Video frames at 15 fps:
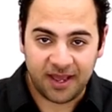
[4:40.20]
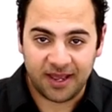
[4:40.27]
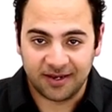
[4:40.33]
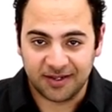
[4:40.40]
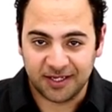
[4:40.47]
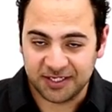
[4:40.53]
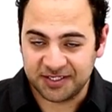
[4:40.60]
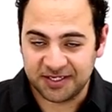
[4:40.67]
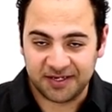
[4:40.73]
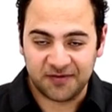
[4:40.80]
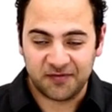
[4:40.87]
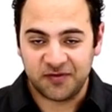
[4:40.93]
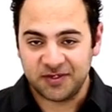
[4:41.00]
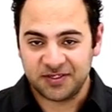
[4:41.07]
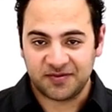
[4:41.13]
band, like I said in the
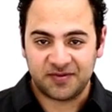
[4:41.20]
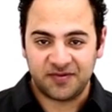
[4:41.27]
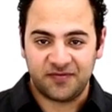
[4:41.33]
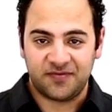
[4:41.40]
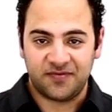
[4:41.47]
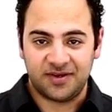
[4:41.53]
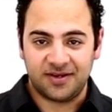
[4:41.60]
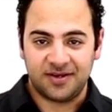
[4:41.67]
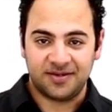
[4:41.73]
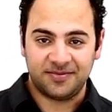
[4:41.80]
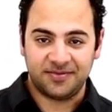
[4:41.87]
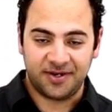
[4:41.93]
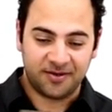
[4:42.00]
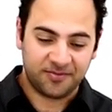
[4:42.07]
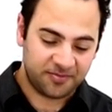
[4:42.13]
first,
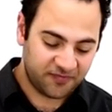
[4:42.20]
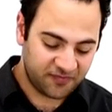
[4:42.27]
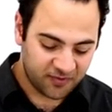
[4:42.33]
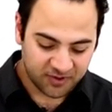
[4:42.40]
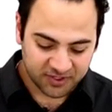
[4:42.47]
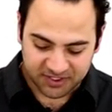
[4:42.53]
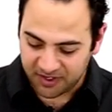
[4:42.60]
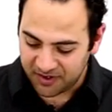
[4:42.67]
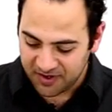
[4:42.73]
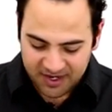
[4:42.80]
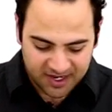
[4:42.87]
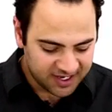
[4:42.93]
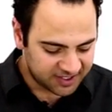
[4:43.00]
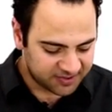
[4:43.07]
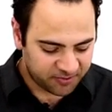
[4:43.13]
before. So
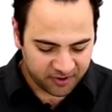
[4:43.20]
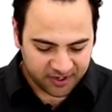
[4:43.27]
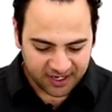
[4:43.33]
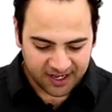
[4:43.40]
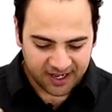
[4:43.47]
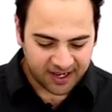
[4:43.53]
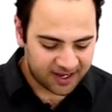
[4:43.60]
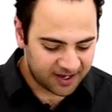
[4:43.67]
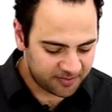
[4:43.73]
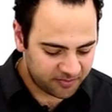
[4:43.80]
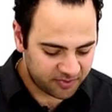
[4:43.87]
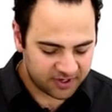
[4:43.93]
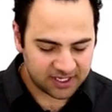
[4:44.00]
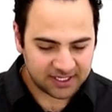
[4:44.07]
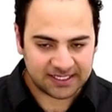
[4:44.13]
it's pretty
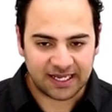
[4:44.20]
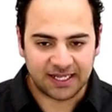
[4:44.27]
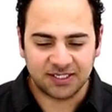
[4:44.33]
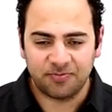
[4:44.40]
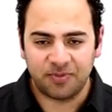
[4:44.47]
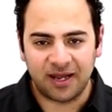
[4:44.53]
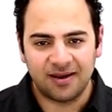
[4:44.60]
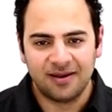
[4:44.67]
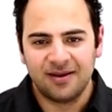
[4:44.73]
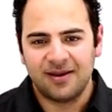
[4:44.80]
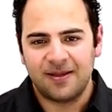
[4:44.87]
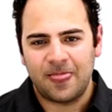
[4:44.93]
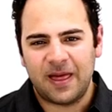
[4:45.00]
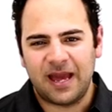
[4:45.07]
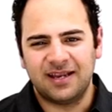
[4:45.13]
intense,
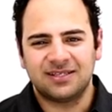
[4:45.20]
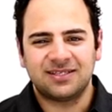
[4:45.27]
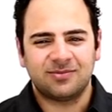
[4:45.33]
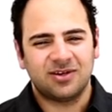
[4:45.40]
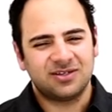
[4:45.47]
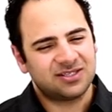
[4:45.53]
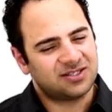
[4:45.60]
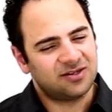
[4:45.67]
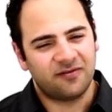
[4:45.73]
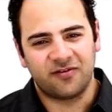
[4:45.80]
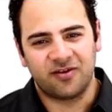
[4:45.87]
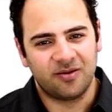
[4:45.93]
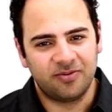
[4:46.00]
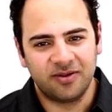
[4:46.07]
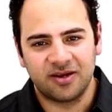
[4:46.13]
and sometimes it's not
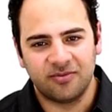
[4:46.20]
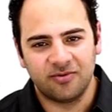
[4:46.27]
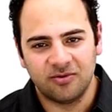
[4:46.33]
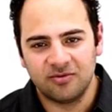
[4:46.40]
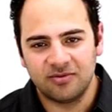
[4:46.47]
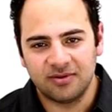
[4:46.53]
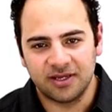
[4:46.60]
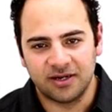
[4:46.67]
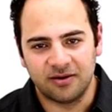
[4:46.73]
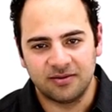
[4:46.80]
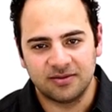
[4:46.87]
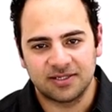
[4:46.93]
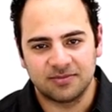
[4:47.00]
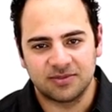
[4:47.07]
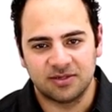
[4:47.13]
very applicable. You know,
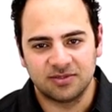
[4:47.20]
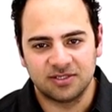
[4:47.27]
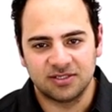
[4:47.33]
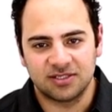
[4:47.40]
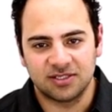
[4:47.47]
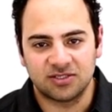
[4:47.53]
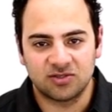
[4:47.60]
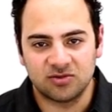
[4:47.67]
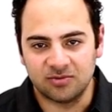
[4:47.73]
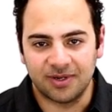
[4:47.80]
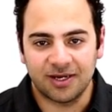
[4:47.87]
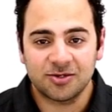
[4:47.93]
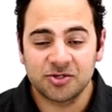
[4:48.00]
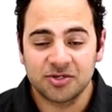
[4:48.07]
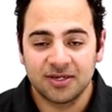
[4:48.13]
sometimes it's just too
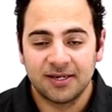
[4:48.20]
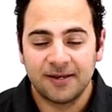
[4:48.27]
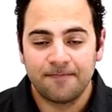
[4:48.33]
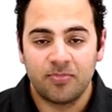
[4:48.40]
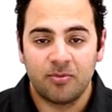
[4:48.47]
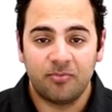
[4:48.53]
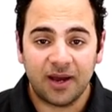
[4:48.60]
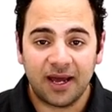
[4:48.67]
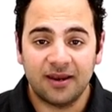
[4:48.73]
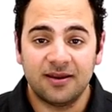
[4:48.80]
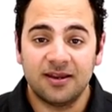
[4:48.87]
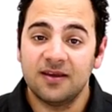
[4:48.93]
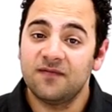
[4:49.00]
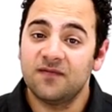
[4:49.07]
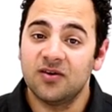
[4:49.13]
much.
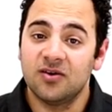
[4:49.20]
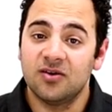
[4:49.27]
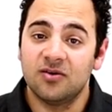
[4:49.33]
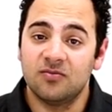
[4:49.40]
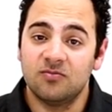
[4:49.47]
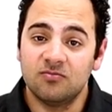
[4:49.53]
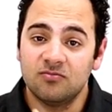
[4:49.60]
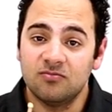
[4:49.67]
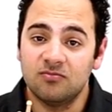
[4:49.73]
But if you're